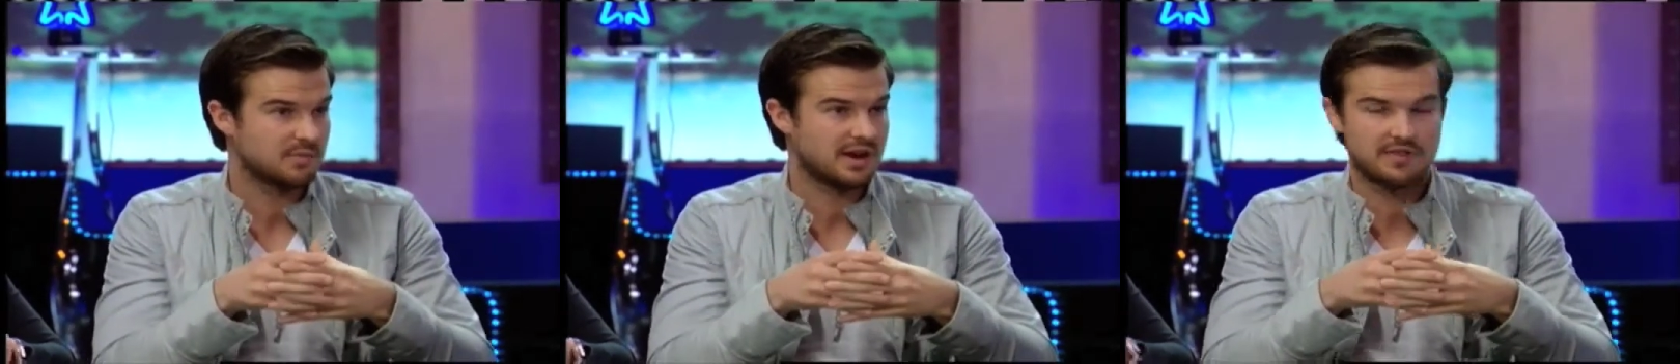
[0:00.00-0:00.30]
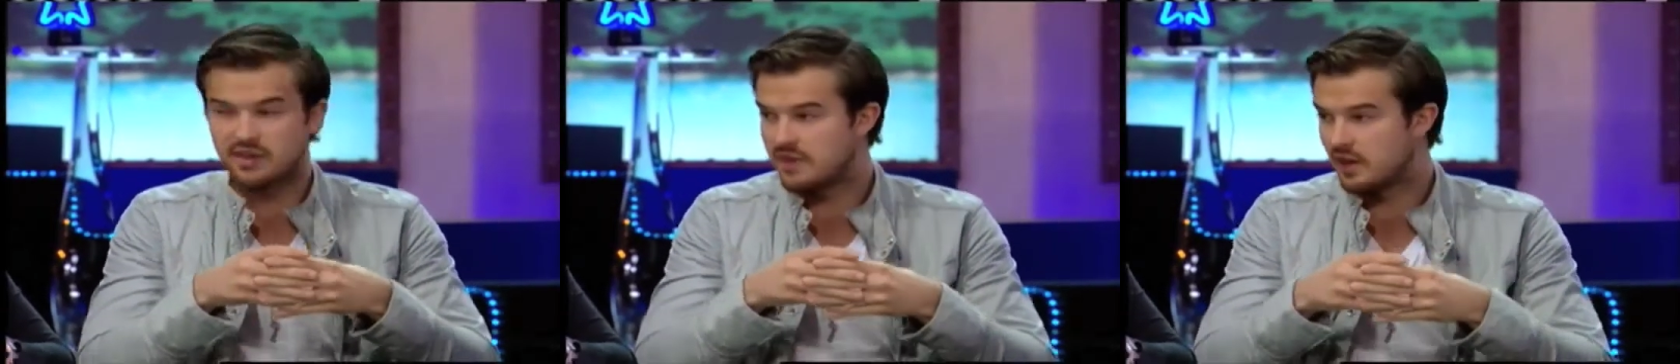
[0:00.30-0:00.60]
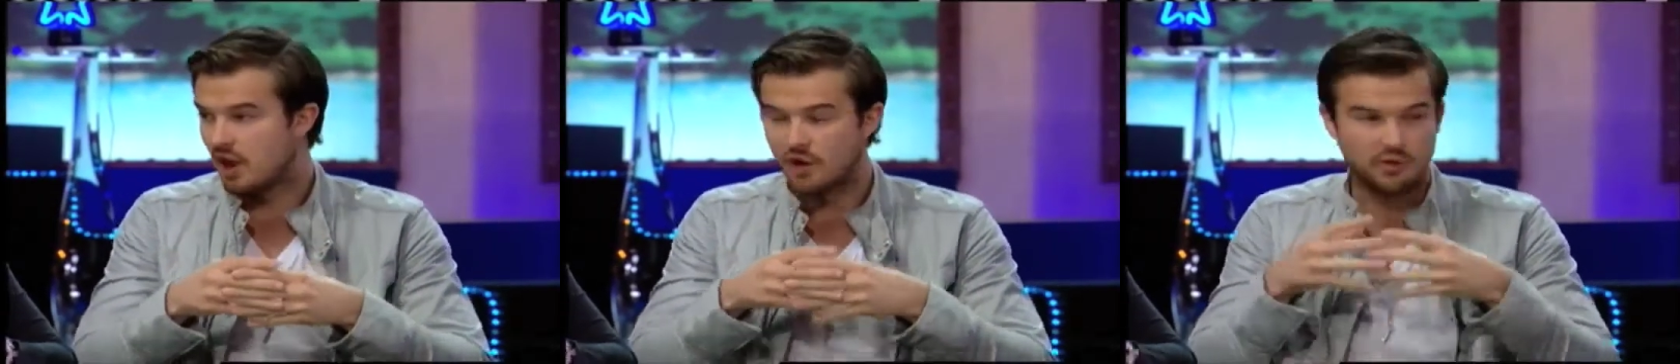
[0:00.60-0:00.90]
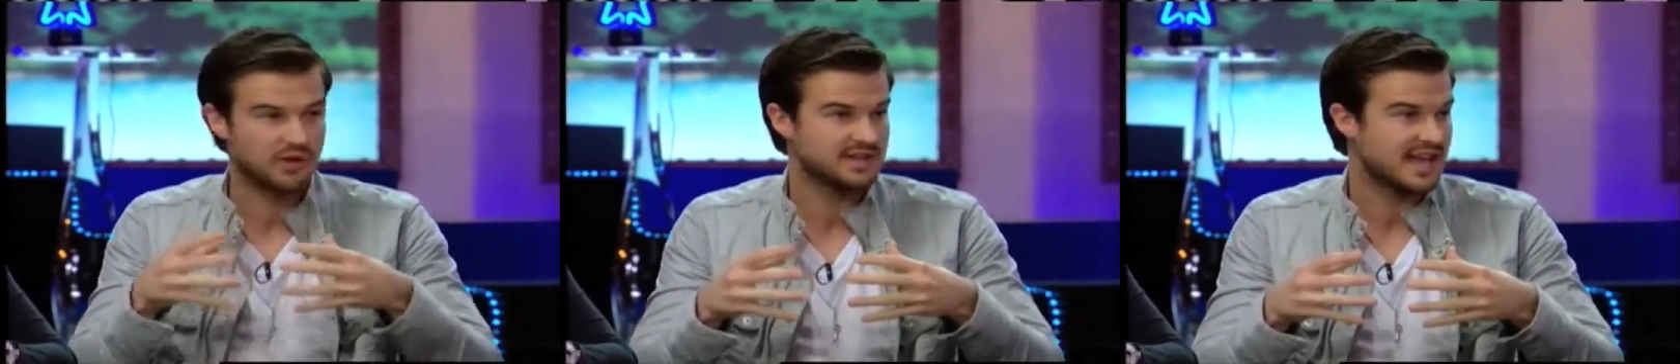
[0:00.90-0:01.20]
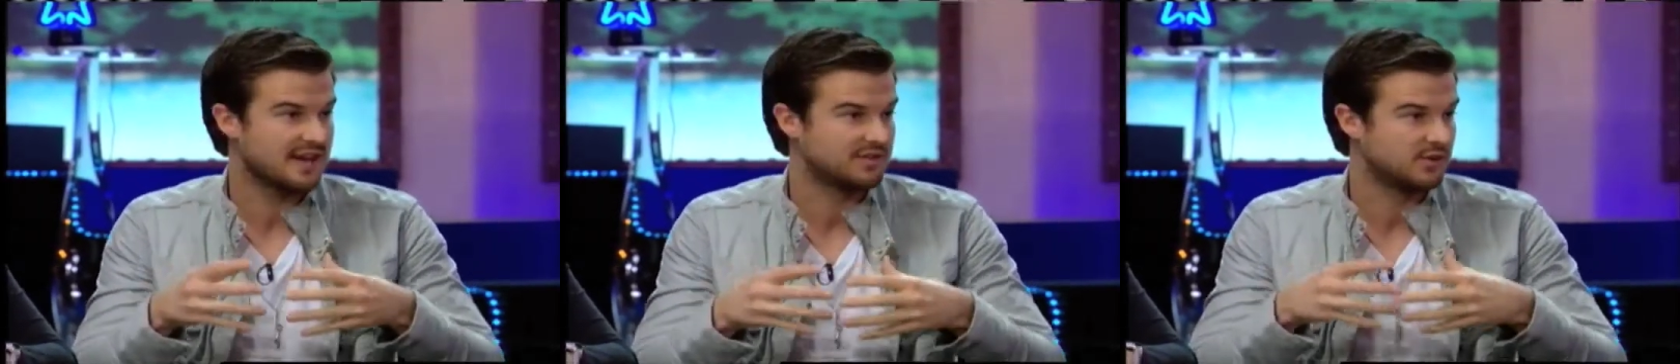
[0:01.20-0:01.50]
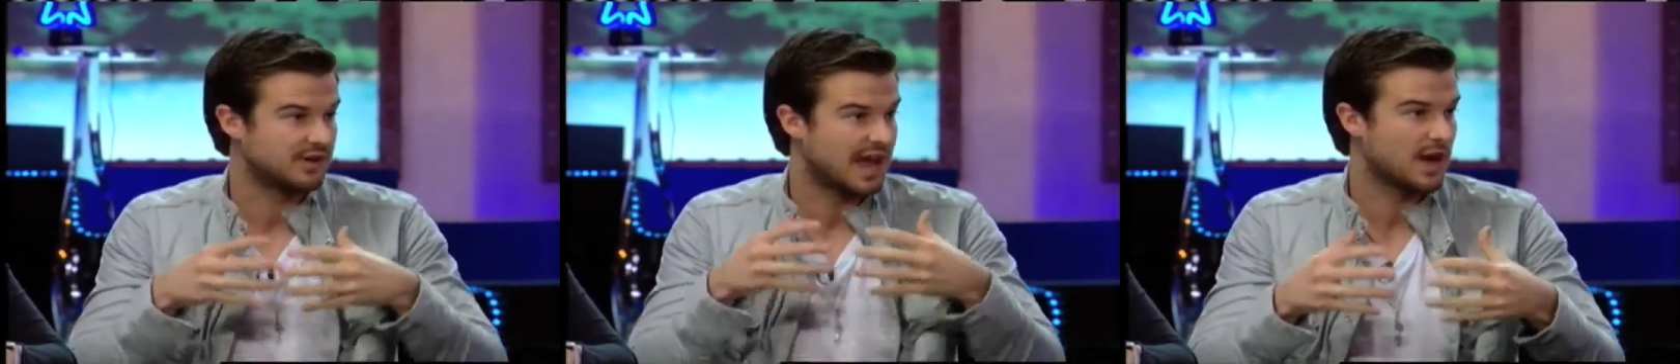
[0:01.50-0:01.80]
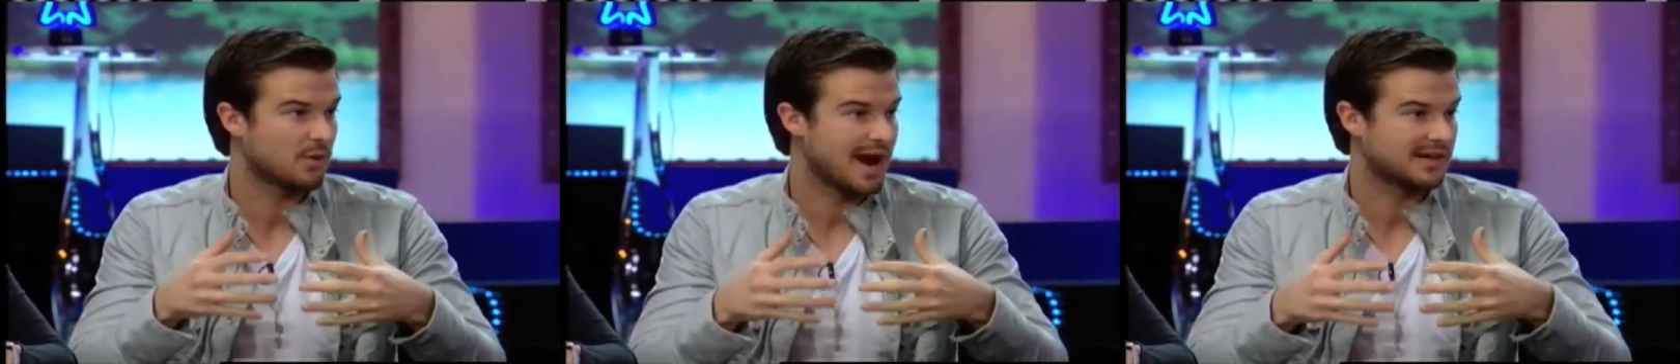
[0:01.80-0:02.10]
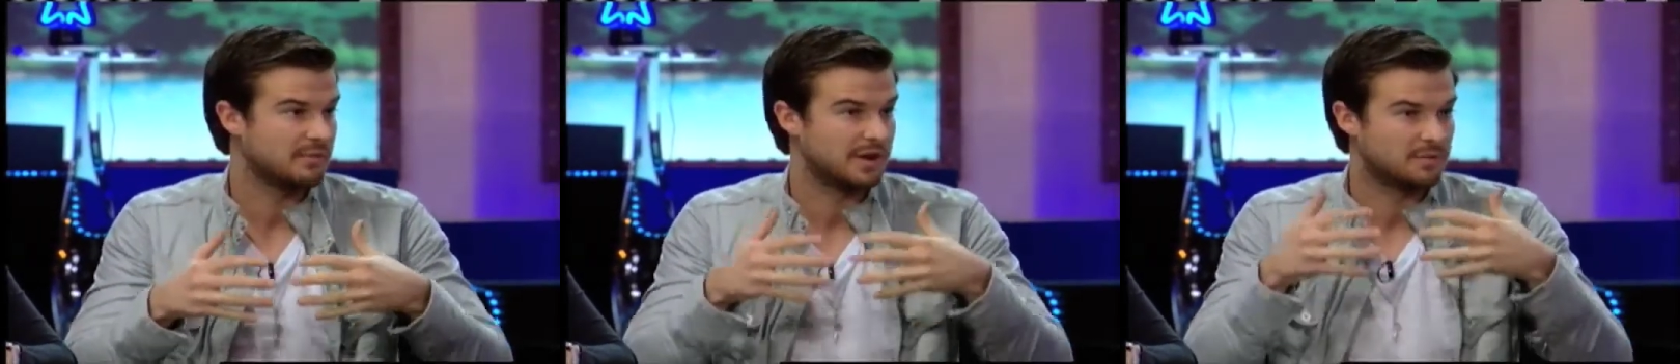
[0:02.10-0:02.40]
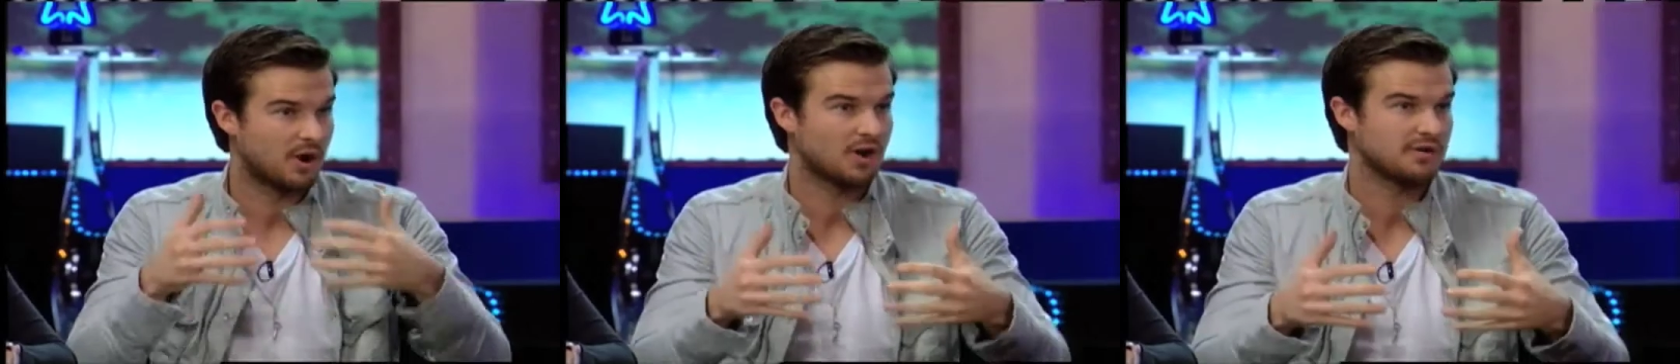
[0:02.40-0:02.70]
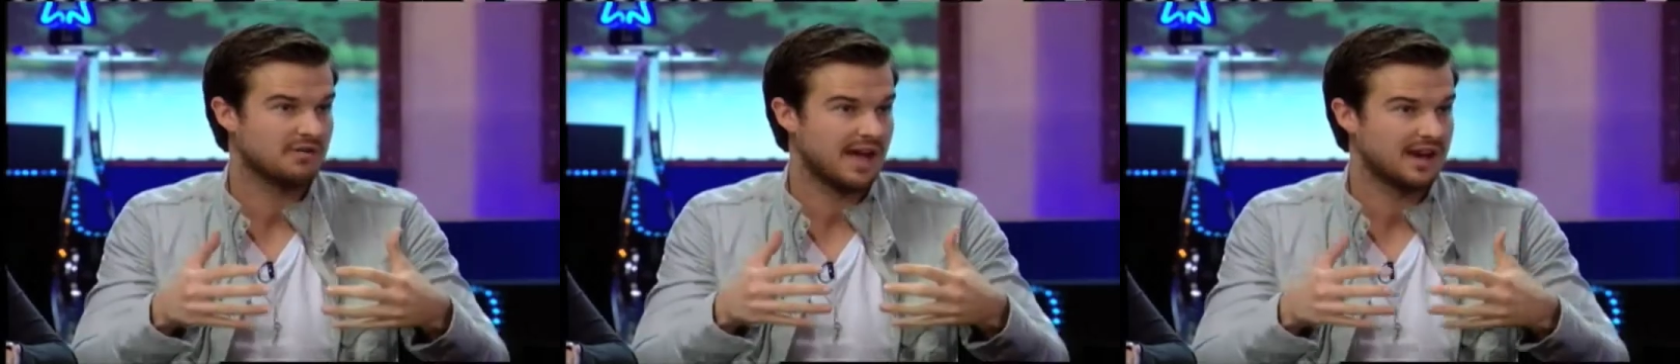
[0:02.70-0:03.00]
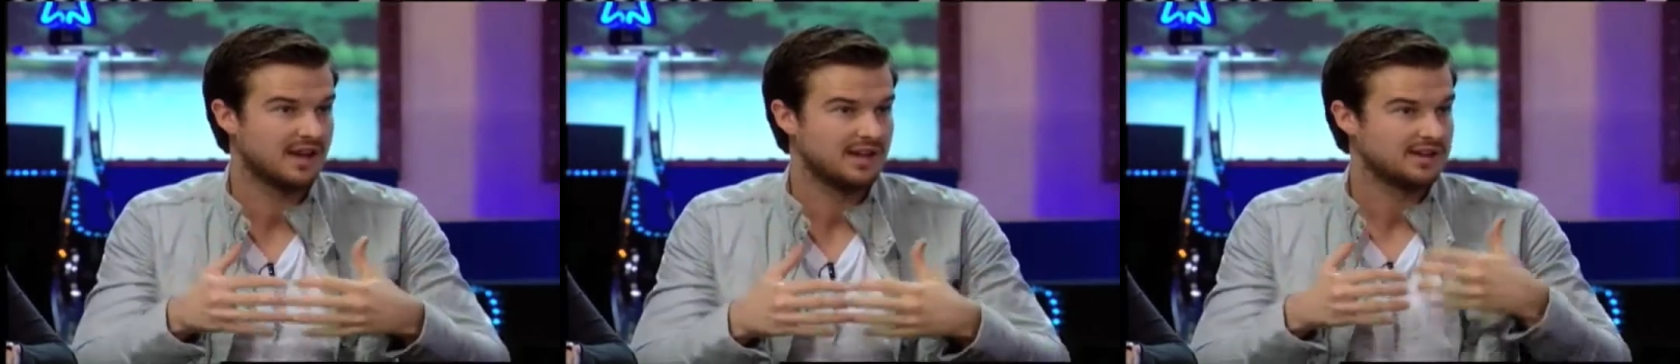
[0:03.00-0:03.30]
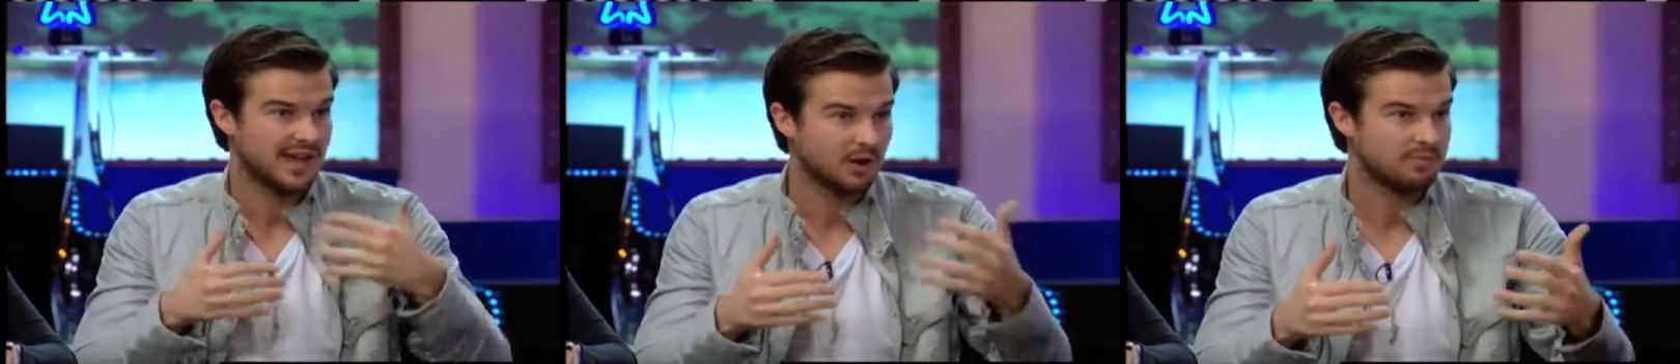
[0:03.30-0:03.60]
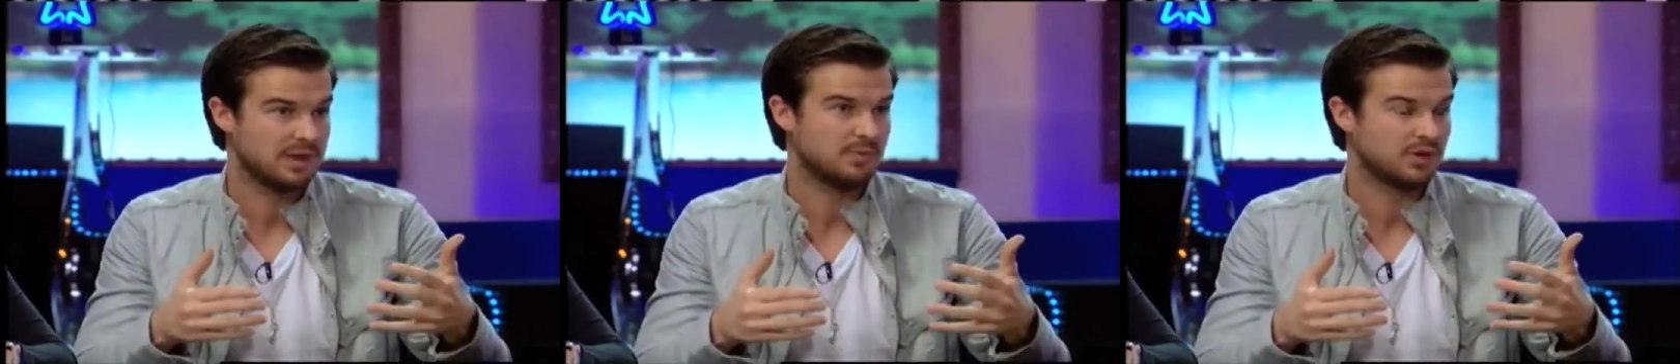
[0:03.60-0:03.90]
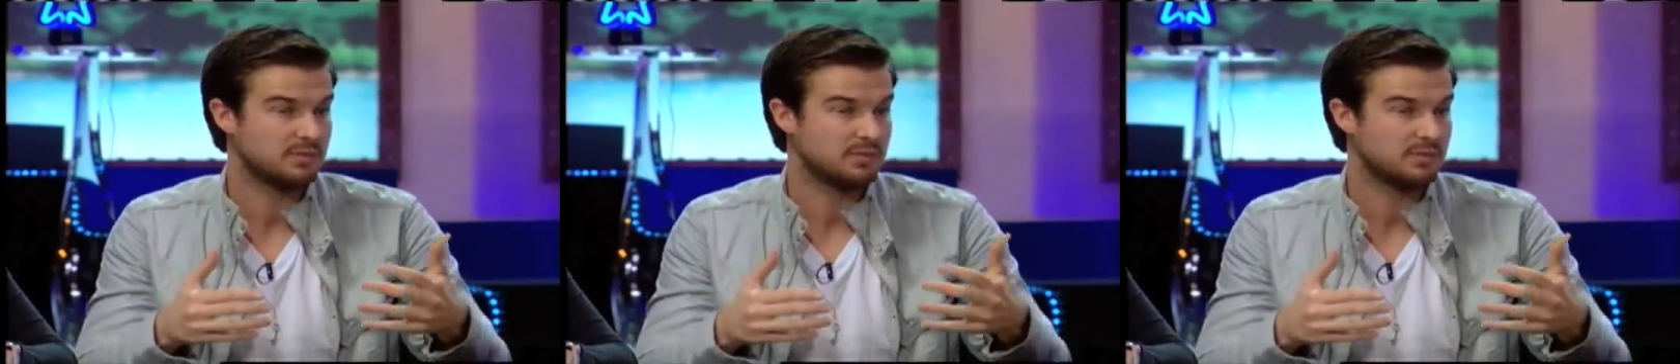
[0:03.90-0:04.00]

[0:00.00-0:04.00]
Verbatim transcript: but I think that other things have to counteract and be a part of that to help people.